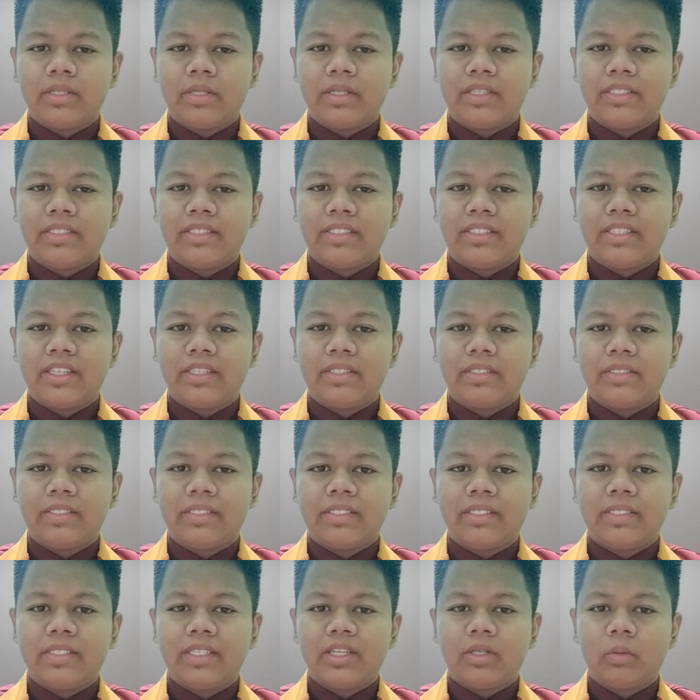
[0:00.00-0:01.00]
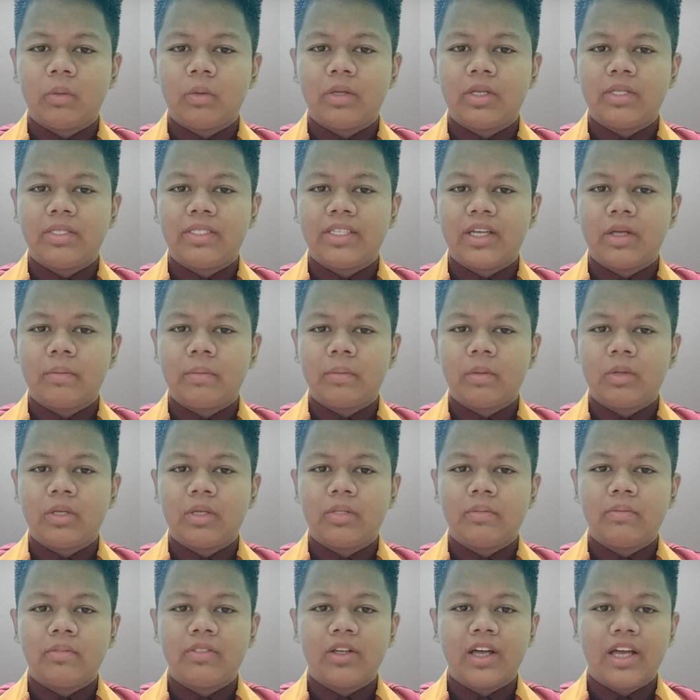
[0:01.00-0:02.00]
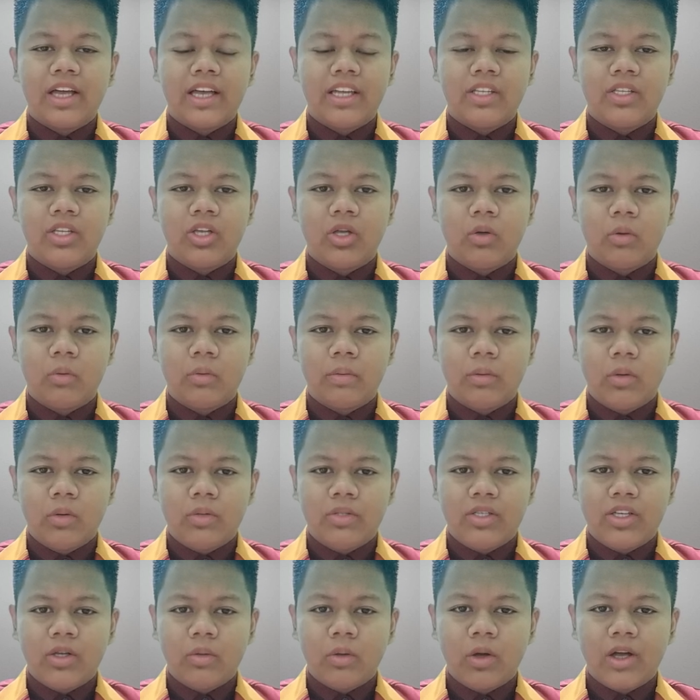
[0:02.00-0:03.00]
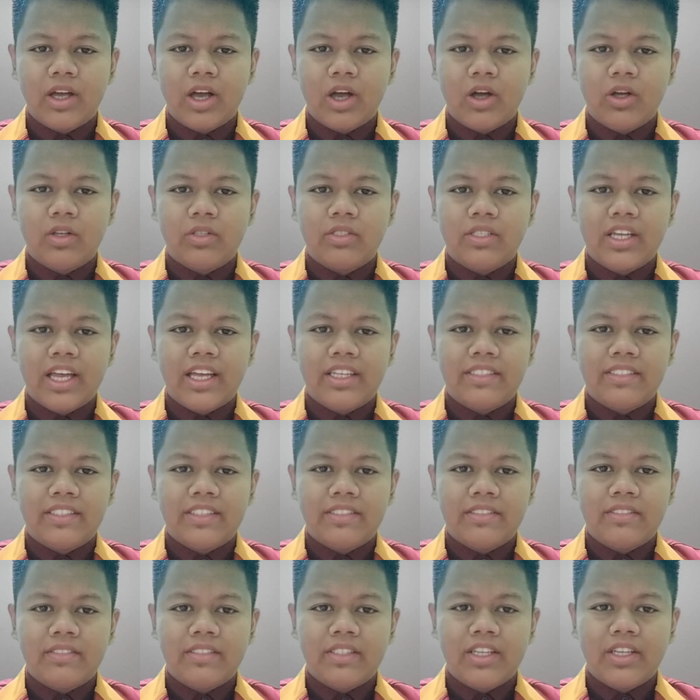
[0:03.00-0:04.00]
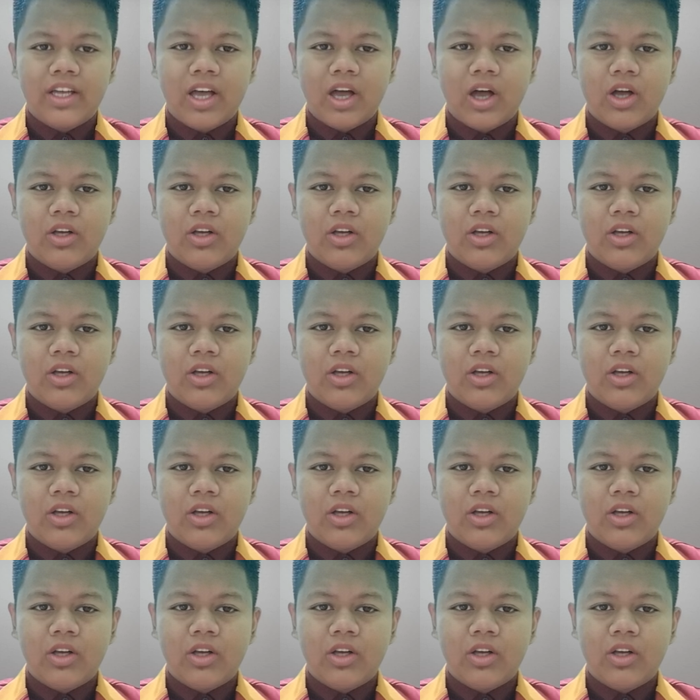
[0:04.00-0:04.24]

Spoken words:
This is consistent with examples of financial reporting where current assets,